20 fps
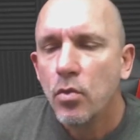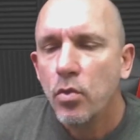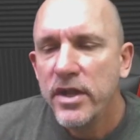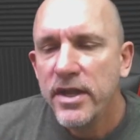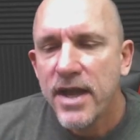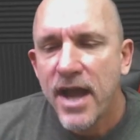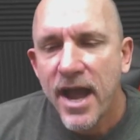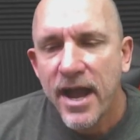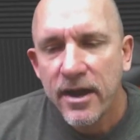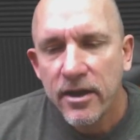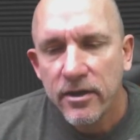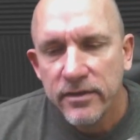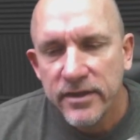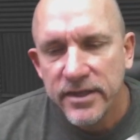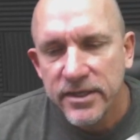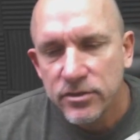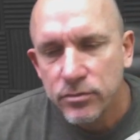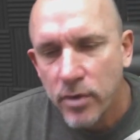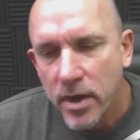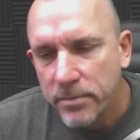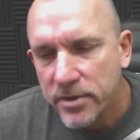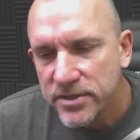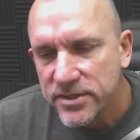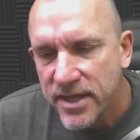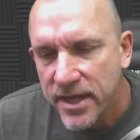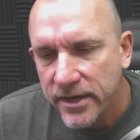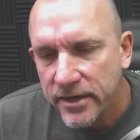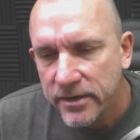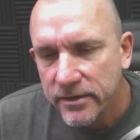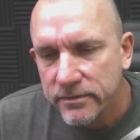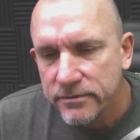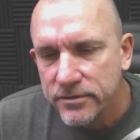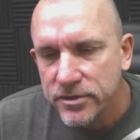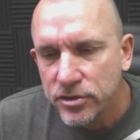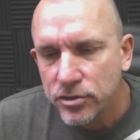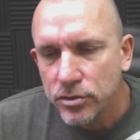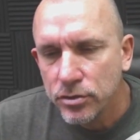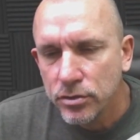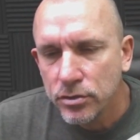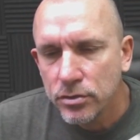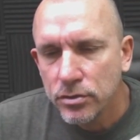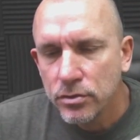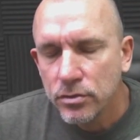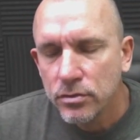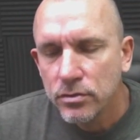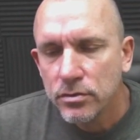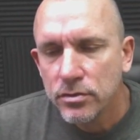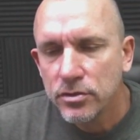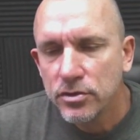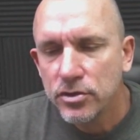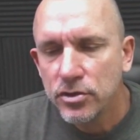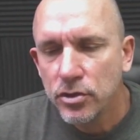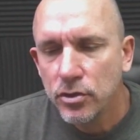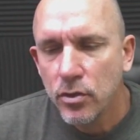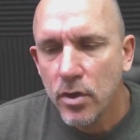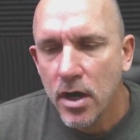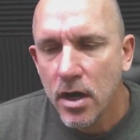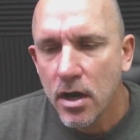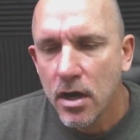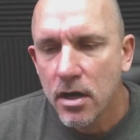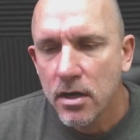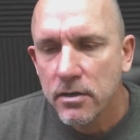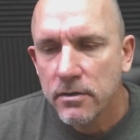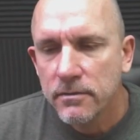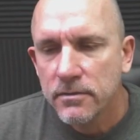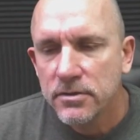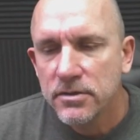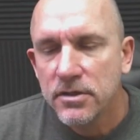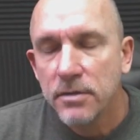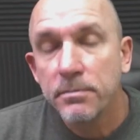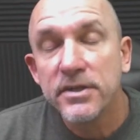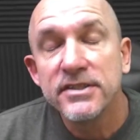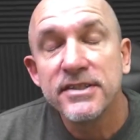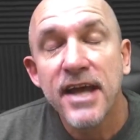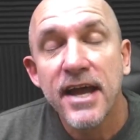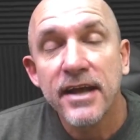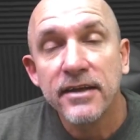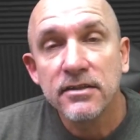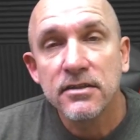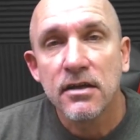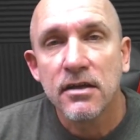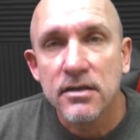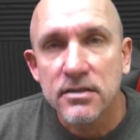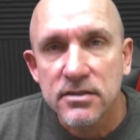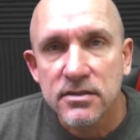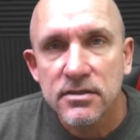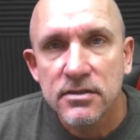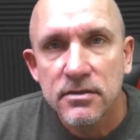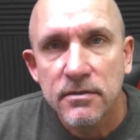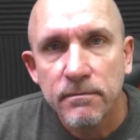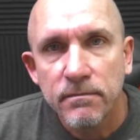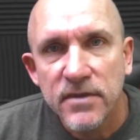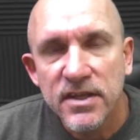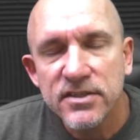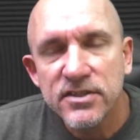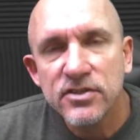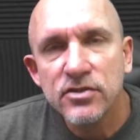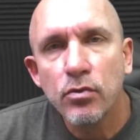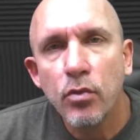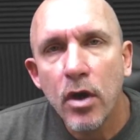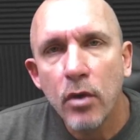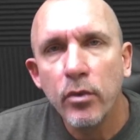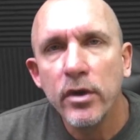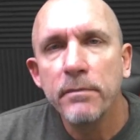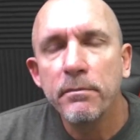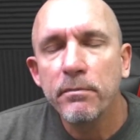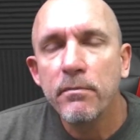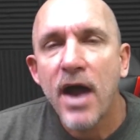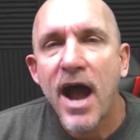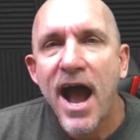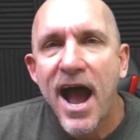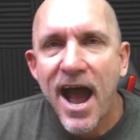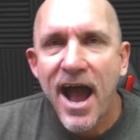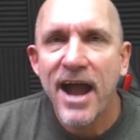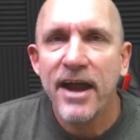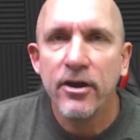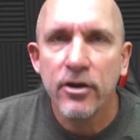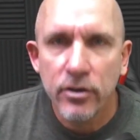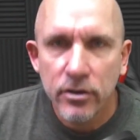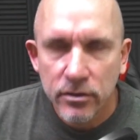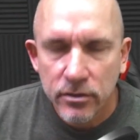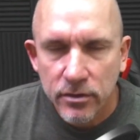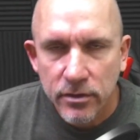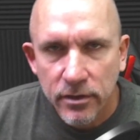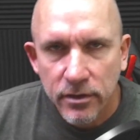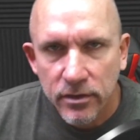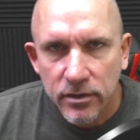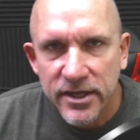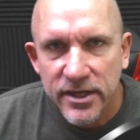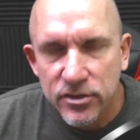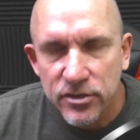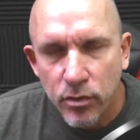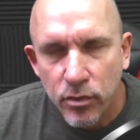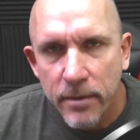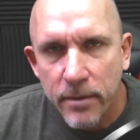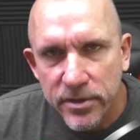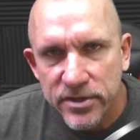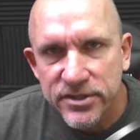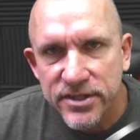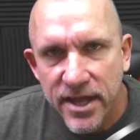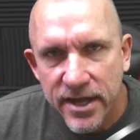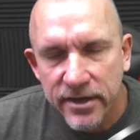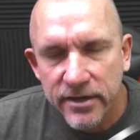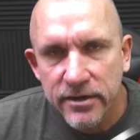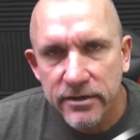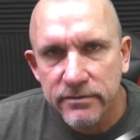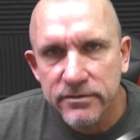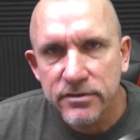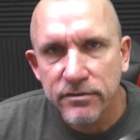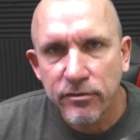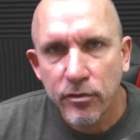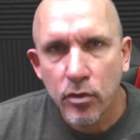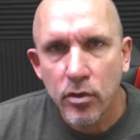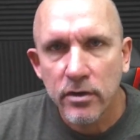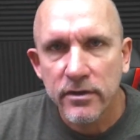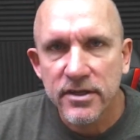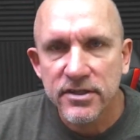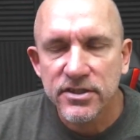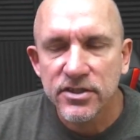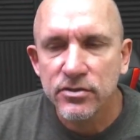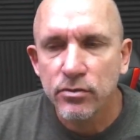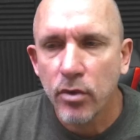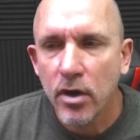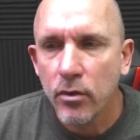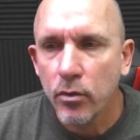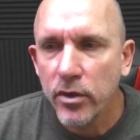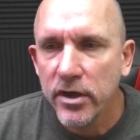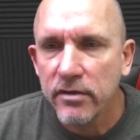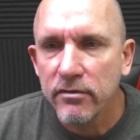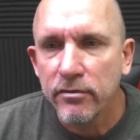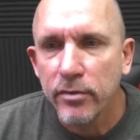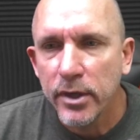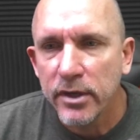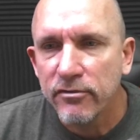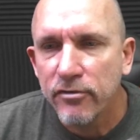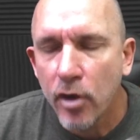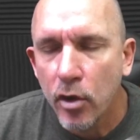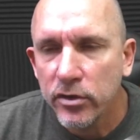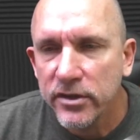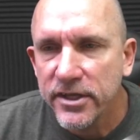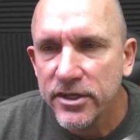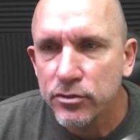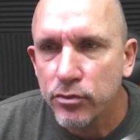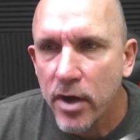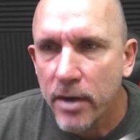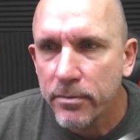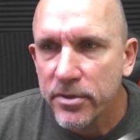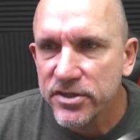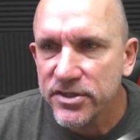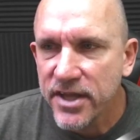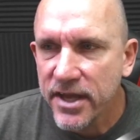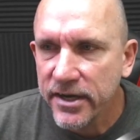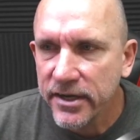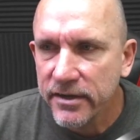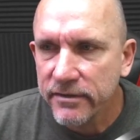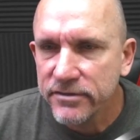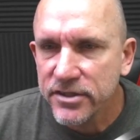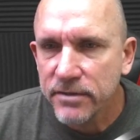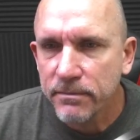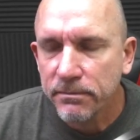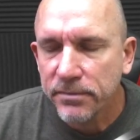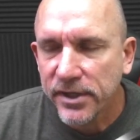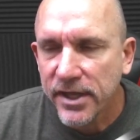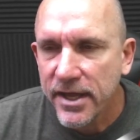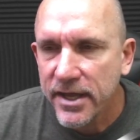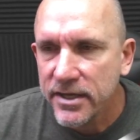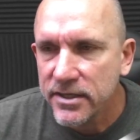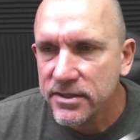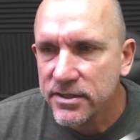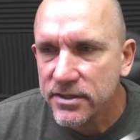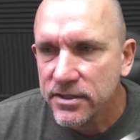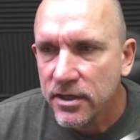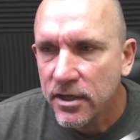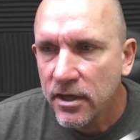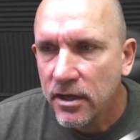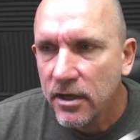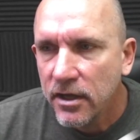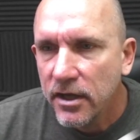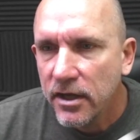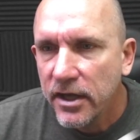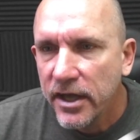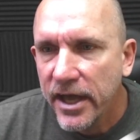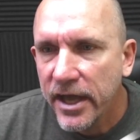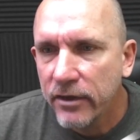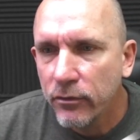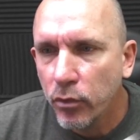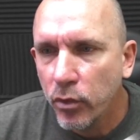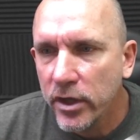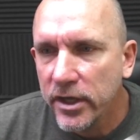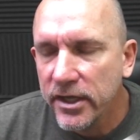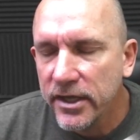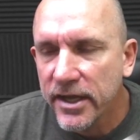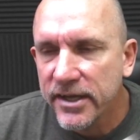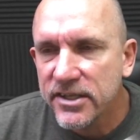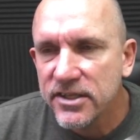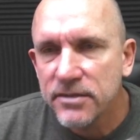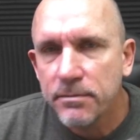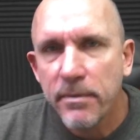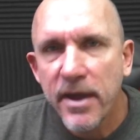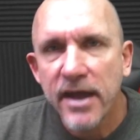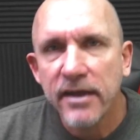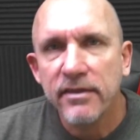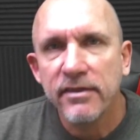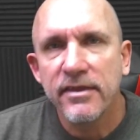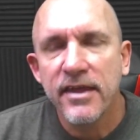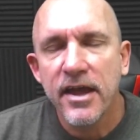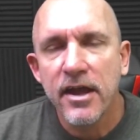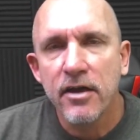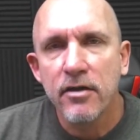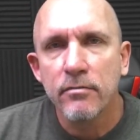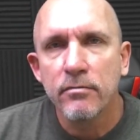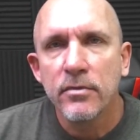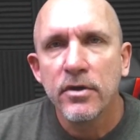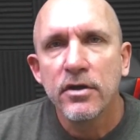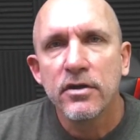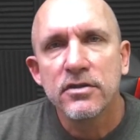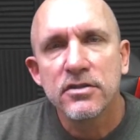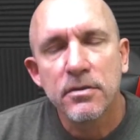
We hire these representatives to protect us. This is what we hire these representatives for. This is what we vote these representatives in place, and we expect them